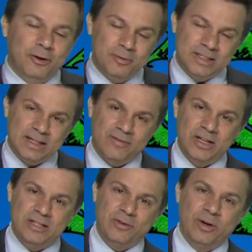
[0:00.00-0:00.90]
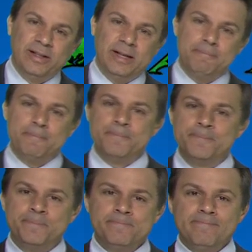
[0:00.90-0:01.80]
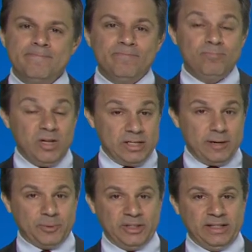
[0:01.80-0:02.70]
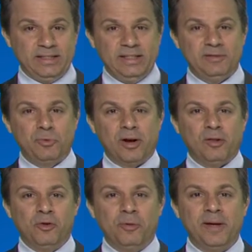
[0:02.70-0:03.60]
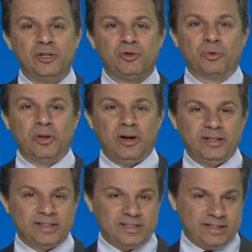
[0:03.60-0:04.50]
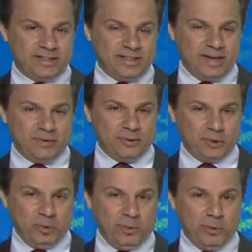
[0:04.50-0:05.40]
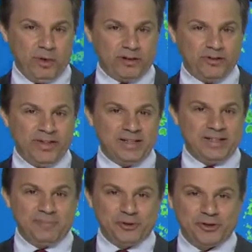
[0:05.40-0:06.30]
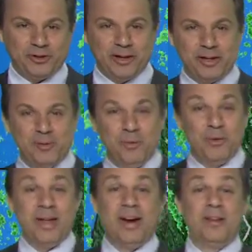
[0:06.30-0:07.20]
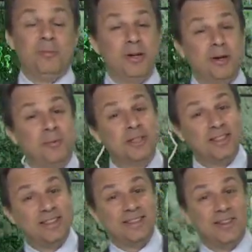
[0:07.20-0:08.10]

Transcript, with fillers: low to mid 70s if you're inland, Mid to upper 60s, right along the Bay shoreline. Santa Rosa will be watching that temperature. You likely won't get out of the mid to upper 60s